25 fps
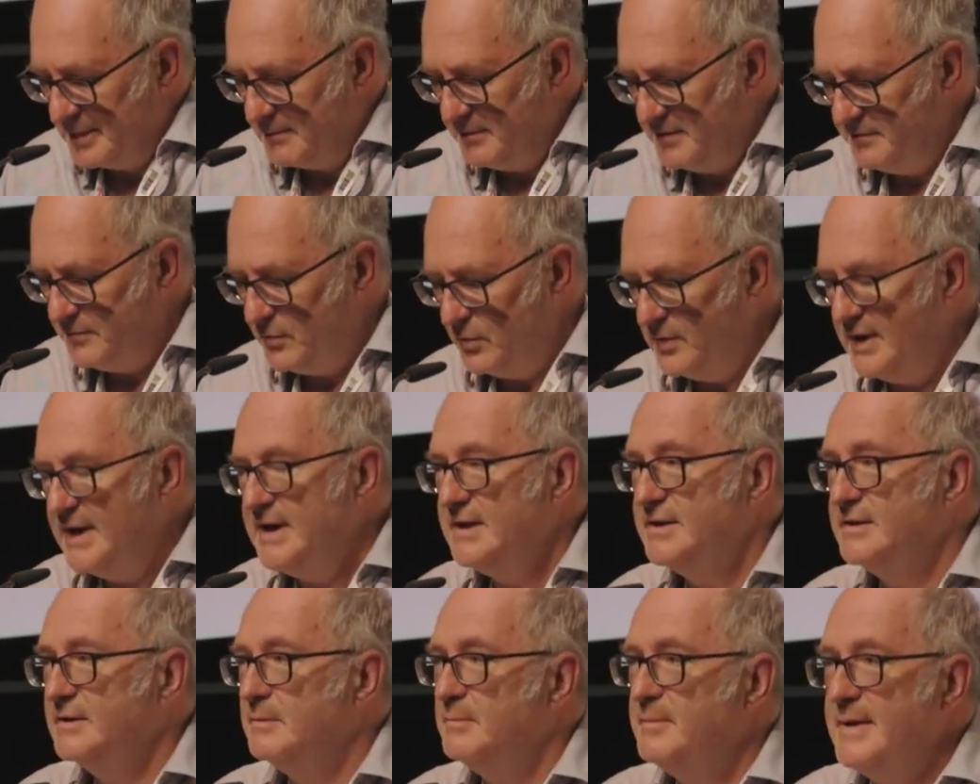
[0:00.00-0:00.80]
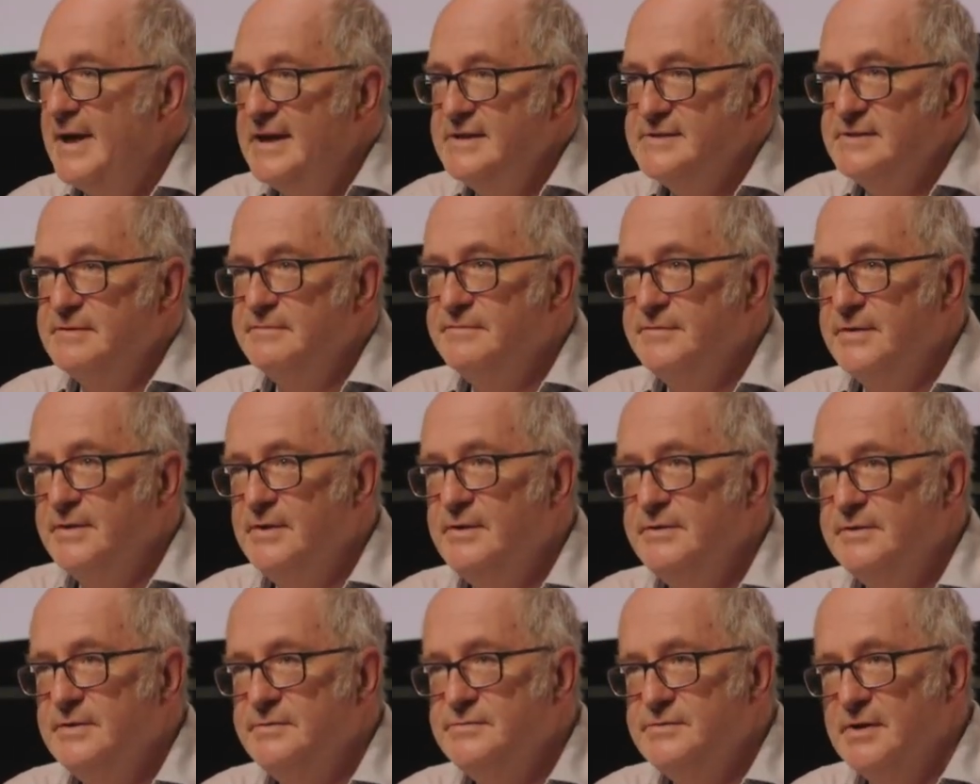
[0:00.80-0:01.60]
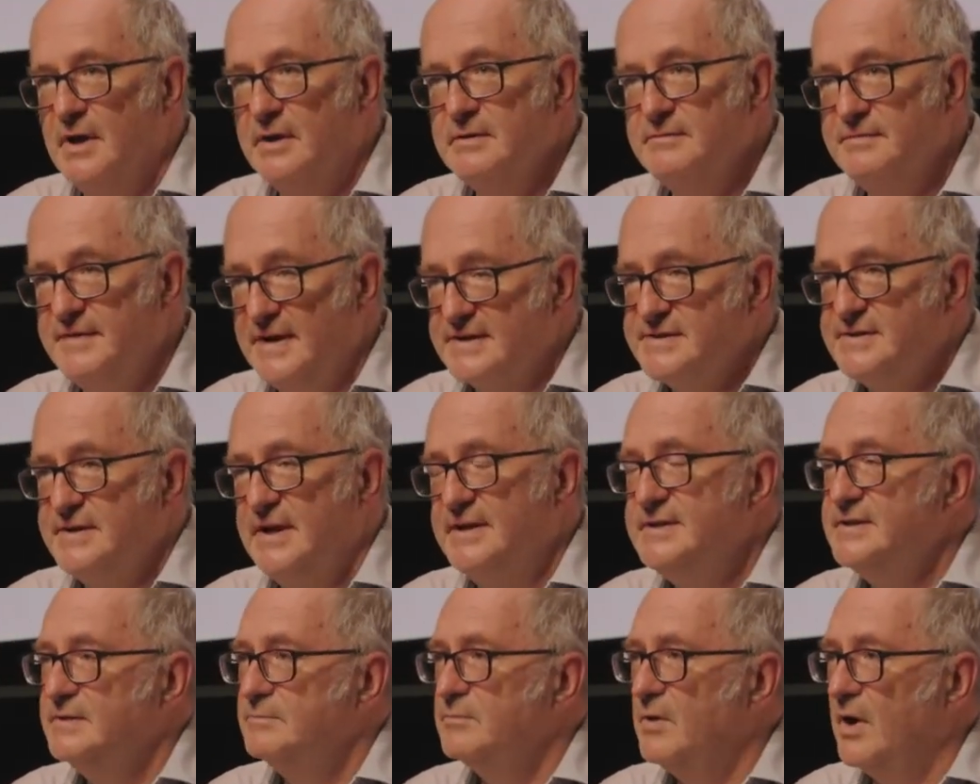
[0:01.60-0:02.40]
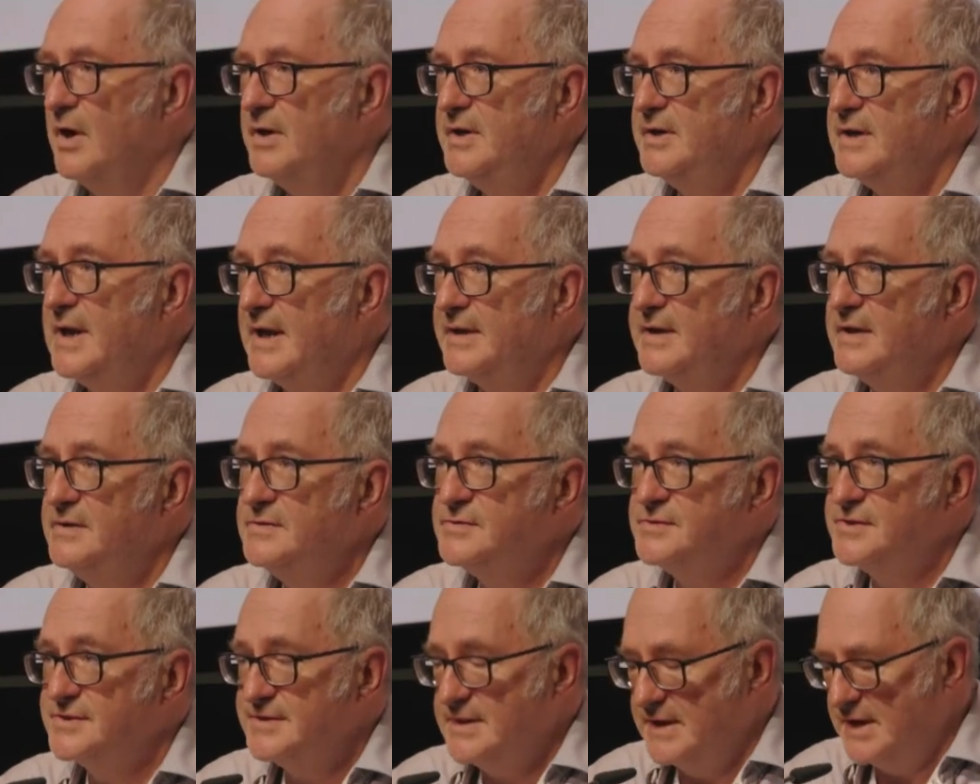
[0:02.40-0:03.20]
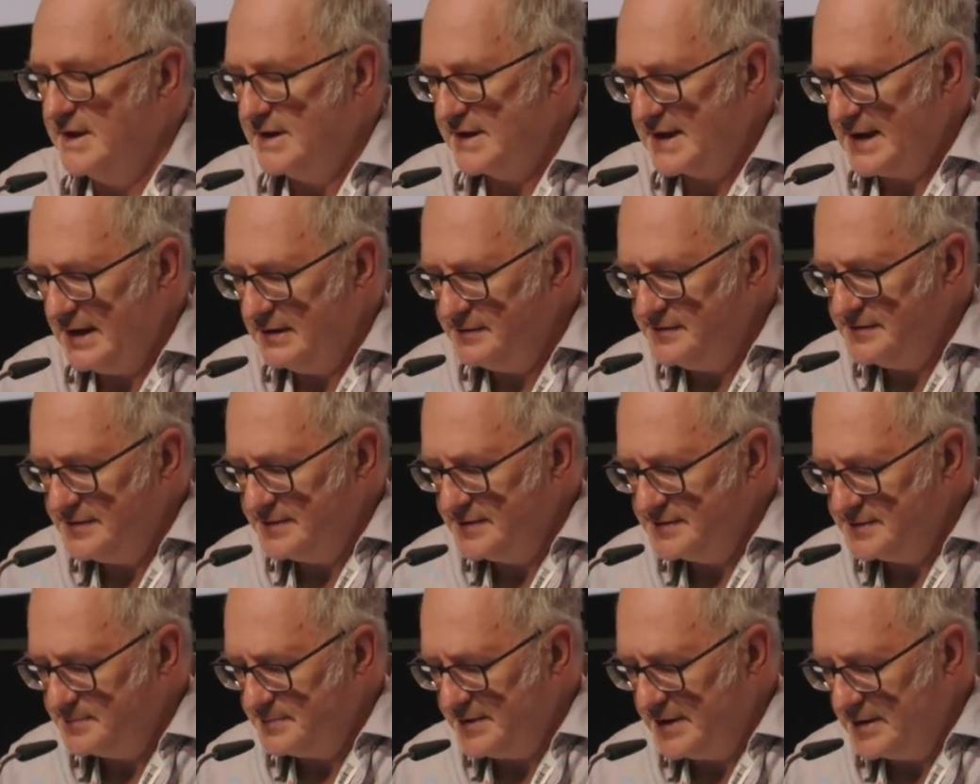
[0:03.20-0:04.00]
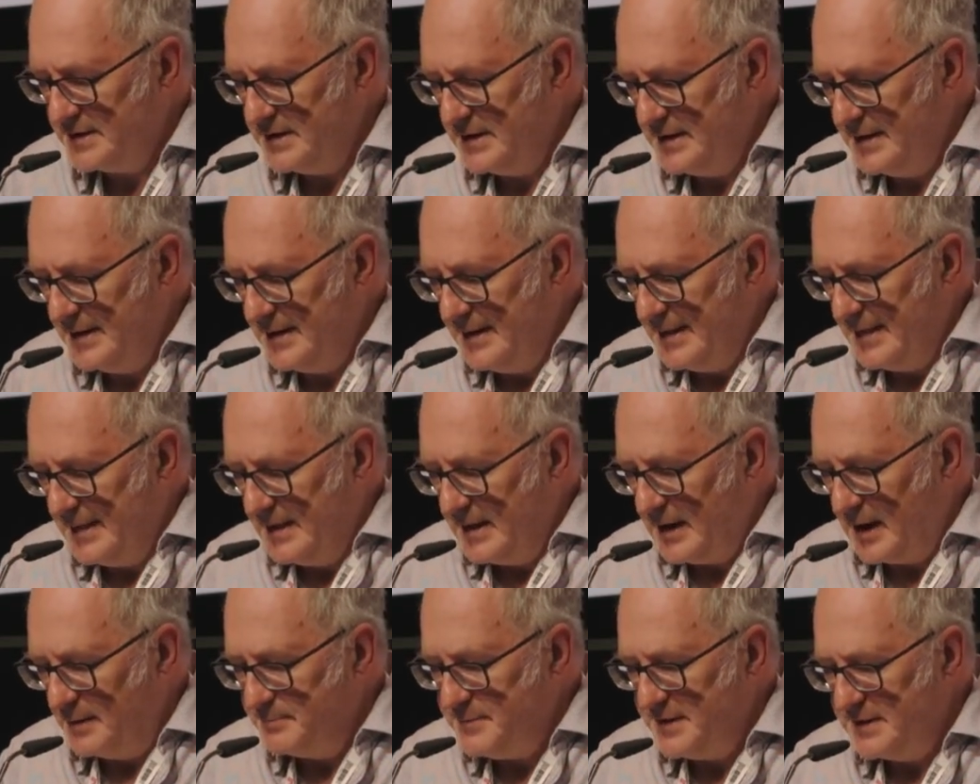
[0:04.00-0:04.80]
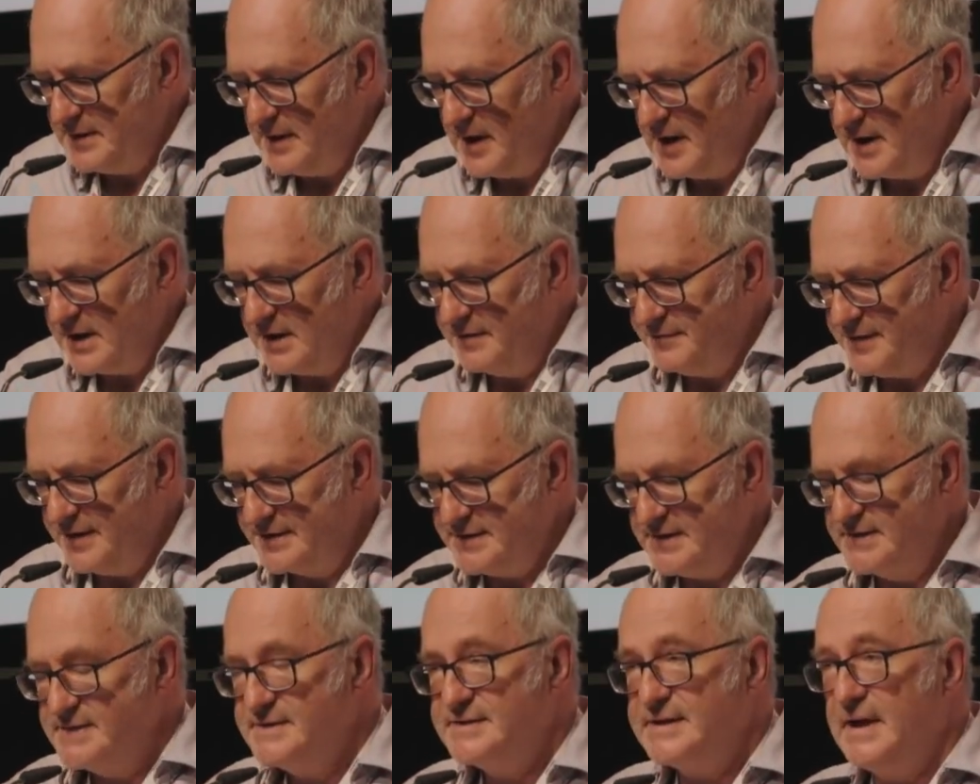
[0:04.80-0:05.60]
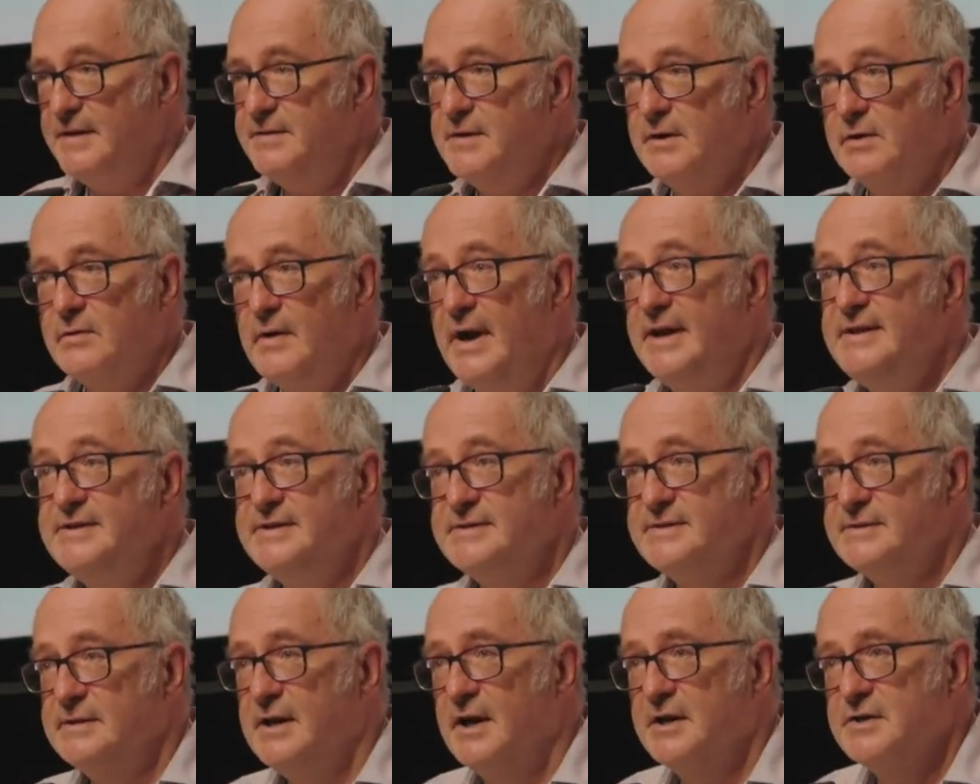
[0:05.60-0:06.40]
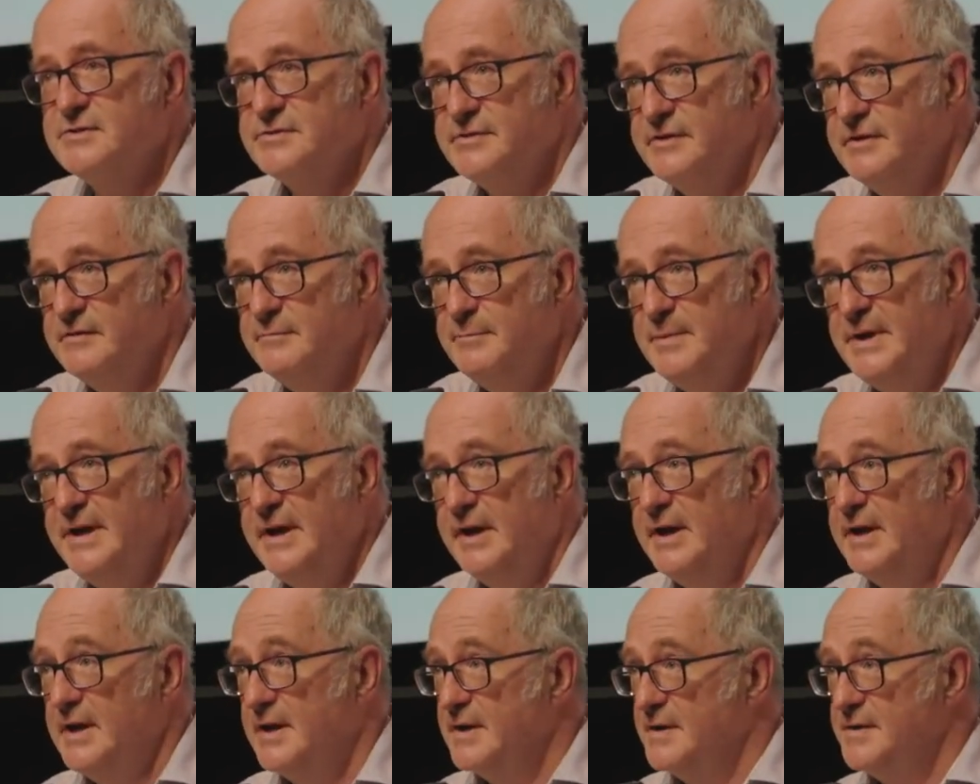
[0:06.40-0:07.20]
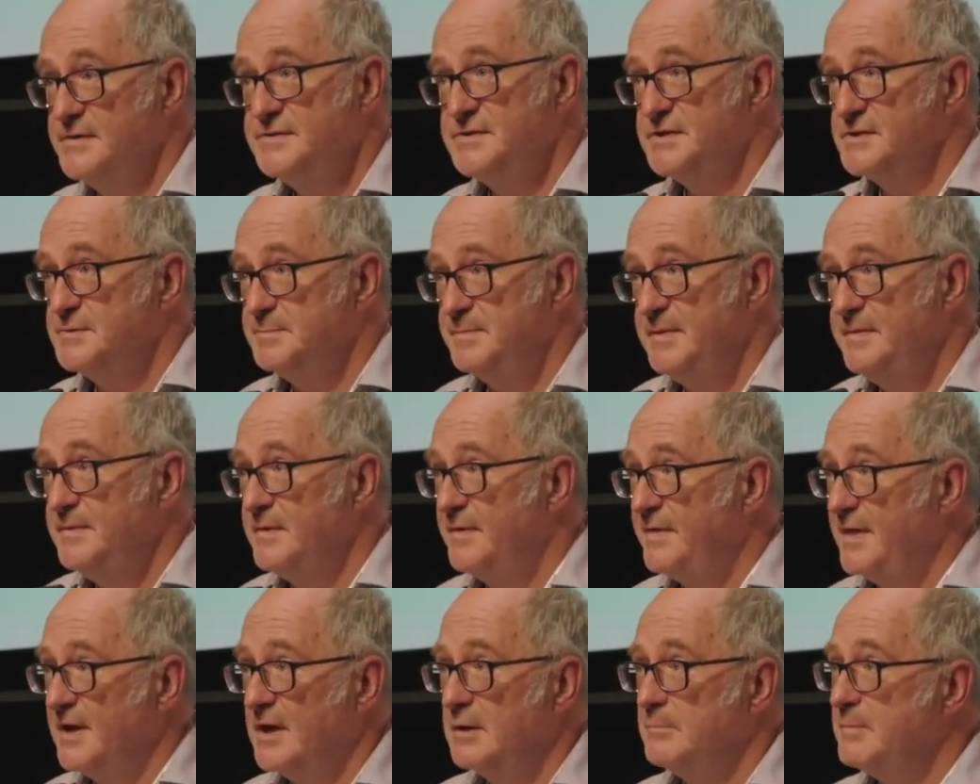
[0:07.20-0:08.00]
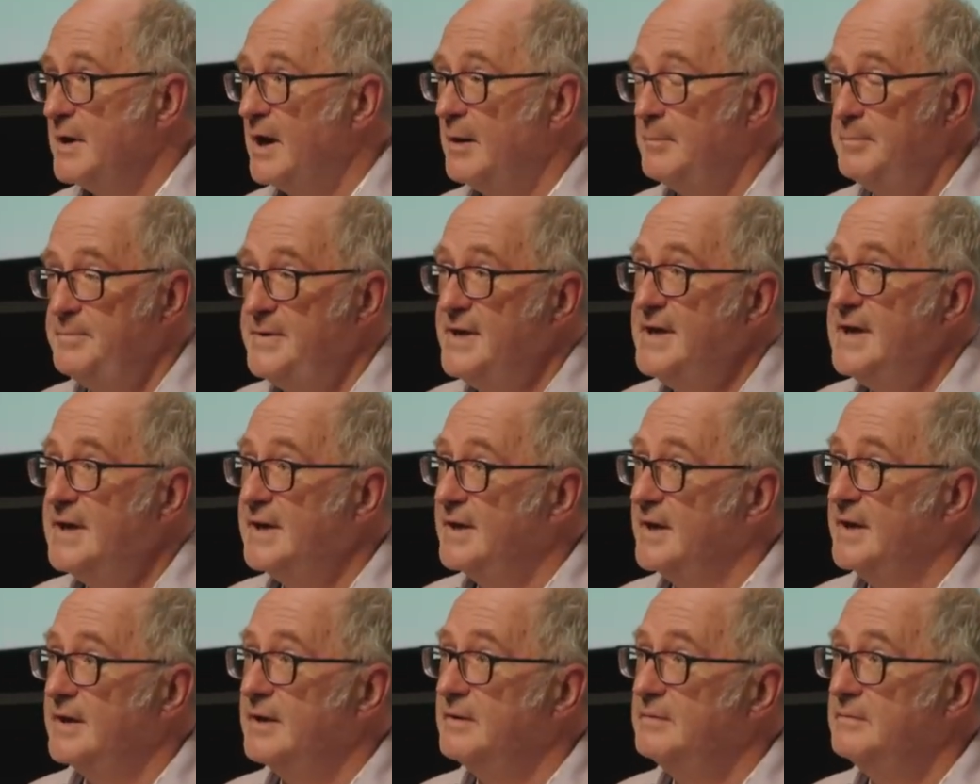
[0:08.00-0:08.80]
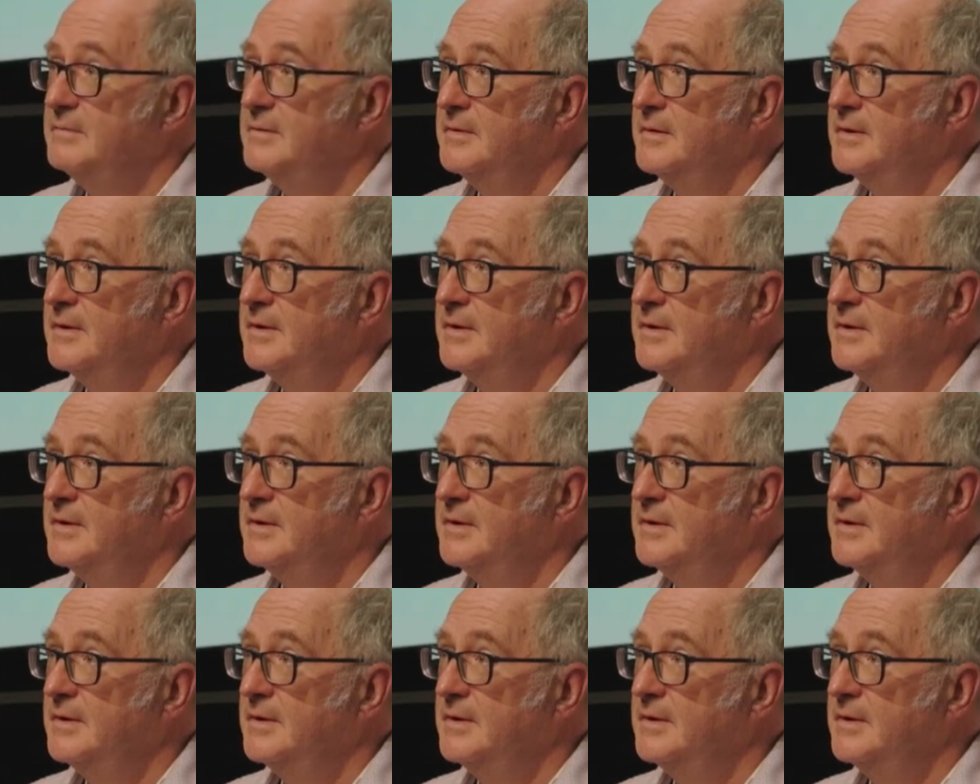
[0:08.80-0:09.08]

We've all eaten amazing food and drunk fascinating wine and had interesting encounters, but I'd be lying if I didn't say the greatest luxury of being here has just been the thing about being here.